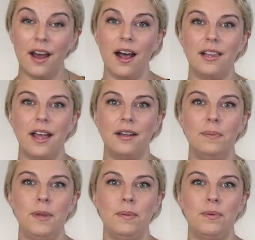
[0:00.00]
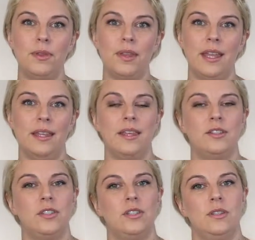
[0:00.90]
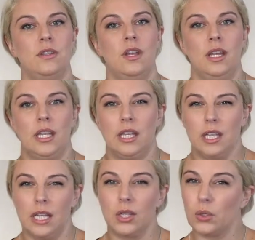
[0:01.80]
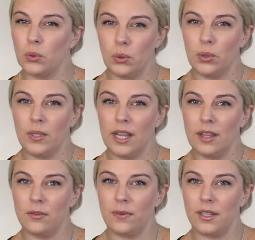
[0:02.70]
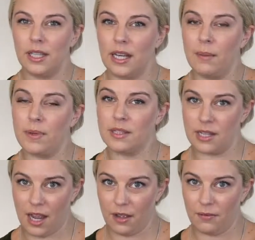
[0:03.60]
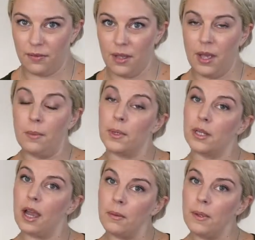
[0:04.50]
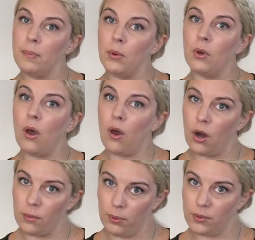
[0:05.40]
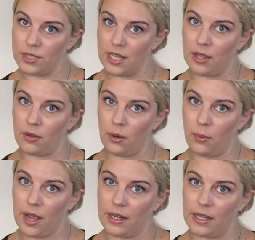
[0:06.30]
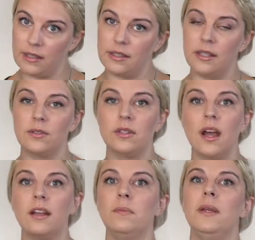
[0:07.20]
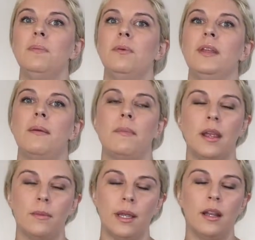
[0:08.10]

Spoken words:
A lot of people think that just getting a crew together for cleanup is enough. But a lot of people carpool together at weddings. There's a lot of people that may or may